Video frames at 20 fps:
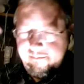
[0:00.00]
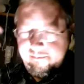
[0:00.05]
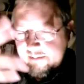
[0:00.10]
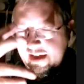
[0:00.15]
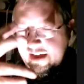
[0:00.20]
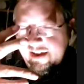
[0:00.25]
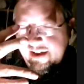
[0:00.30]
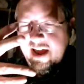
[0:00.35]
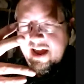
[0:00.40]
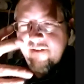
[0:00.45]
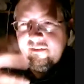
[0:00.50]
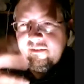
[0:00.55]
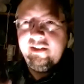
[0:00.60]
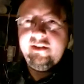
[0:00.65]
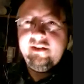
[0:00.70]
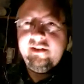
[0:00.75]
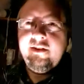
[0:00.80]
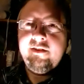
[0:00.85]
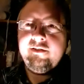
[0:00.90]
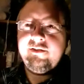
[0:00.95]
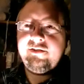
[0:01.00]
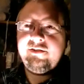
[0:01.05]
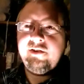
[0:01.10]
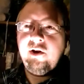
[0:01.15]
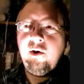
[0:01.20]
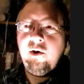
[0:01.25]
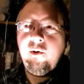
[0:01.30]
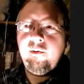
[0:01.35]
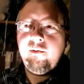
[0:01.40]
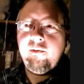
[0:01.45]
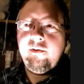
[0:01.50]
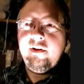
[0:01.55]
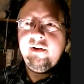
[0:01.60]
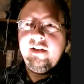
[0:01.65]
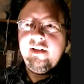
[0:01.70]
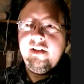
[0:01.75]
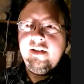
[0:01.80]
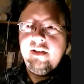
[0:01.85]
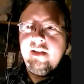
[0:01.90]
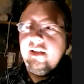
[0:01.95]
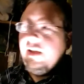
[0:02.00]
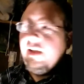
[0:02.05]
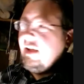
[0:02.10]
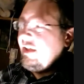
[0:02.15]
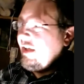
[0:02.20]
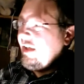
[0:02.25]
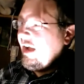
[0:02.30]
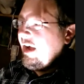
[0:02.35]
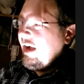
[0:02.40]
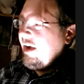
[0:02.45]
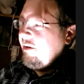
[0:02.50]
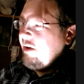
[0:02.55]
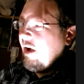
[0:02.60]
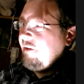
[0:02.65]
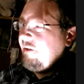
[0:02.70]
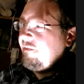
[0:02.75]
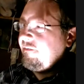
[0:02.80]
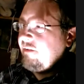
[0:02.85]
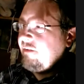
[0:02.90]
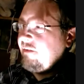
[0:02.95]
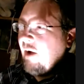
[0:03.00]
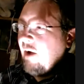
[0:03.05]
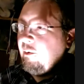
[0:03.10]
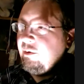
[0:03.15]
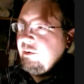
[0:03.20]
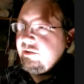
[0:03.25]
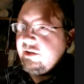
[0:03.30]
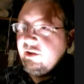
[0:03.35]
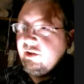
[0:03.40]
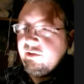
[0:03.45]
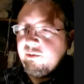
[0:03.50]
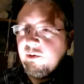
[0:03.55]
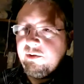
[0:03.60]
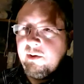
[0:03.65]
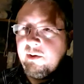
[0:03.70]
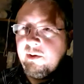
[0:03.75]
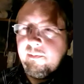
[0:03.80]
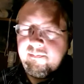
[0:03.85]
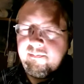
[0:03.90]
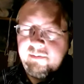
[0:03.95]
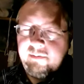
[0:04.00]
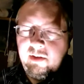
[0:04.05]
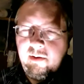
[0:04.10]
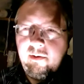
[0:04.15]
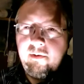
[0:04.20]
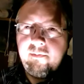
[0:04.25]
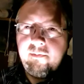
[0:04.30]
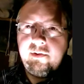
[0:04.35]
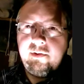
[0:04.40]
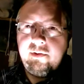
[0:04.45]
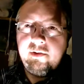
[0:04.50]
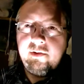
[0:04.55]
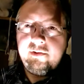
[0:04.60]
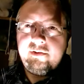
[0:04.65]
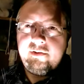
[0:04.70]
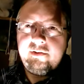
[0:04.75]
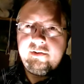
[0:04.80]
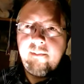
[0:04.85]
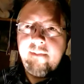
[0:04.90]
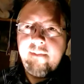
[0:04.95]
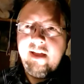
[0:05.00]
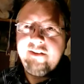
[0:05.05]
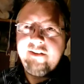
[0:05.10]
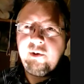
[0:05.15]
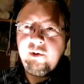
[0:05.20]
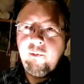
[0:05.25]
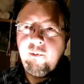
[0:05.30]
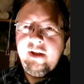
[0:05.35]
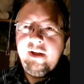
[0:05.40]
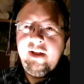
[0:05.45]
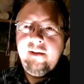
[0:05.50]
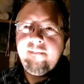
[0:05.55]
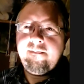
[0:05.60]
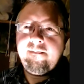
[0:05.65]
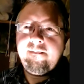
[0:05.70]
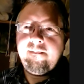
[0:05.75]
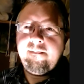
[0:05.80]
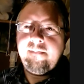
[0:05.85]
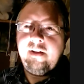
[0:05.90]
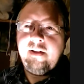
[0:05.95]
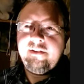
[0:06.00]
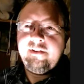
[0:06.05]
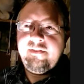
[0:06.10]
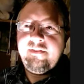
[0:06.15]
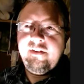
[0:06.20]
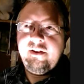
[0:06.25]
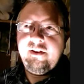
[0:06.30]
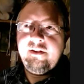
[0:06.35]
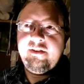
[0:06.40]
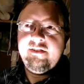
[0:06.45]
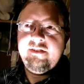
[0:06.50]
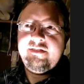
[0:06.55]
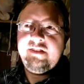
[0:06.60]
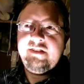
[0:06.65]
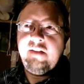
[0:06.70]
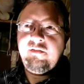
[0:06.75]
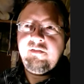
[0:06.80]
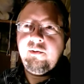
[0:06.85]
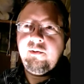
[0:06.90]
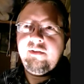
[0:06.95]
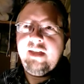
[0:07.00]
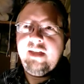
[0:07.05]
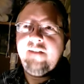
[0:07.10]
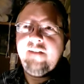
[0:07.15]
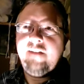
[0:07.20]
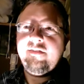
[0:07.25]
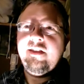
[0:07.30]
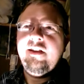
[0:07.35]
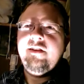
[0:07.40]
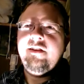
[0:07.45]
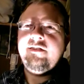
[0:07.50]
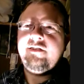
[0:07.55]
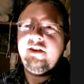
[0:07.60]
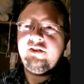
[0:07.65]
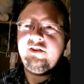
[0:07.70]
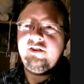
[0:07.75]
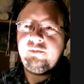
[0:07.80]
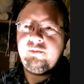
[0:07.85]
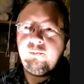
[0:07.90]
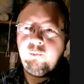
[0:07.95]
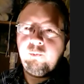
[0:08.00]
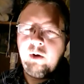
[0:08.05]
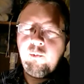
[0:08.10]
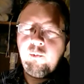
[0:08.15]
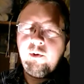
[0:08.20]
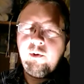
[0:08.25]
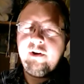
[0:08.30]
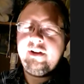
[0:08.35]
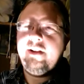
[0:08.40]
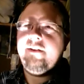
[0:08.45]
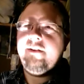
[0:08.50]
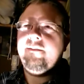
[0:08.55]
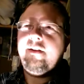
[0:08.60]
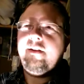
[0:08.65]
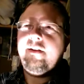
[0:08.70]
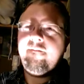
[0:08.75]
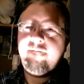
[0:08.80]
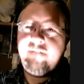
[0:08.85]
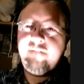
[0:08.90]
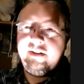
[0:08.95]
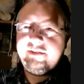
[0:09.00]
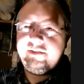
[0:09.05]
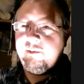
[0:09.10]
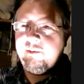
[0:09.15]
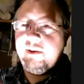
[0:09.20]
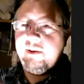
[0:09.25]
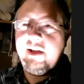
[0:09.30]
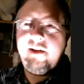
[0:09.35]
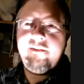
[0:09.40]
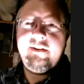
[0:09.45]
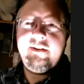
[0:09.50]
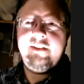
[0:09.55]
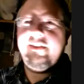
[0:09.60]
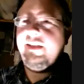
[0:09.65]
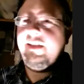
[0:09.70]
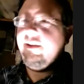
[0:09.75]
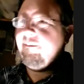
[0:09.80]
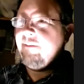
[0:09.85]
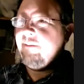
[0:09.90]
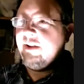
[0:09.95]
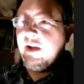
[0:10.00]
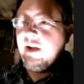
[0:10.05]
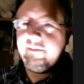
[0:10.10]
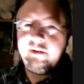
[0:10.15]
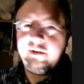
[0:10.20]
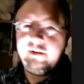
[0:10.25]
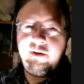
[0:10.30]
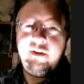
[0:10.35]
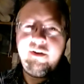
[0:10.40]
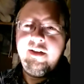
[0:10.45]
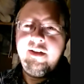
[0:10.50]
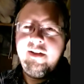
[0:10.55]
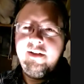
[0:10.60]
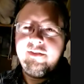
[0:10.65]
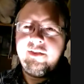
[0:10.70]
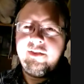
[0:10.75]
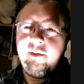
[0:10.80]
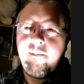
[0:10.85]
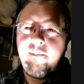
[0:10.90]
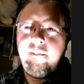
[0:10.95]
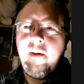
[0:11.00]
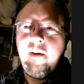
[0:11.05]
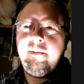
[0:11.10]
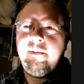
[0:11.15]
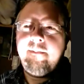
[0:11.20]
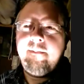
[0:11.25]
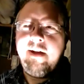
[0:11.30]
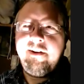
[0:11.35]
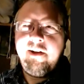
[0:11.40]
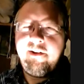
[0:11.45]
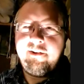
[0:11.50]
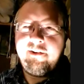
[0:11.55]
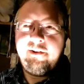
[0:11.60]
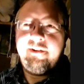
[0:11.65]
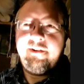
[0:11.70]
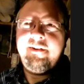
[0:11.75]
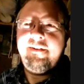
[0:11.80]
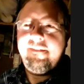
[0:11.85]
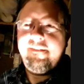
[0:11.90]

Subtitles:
that heavy, and so I was going to throw the mask away, but I figured instead of doing that, just rework it, fix it around, and then becomes the Bub the Bounty Hunter.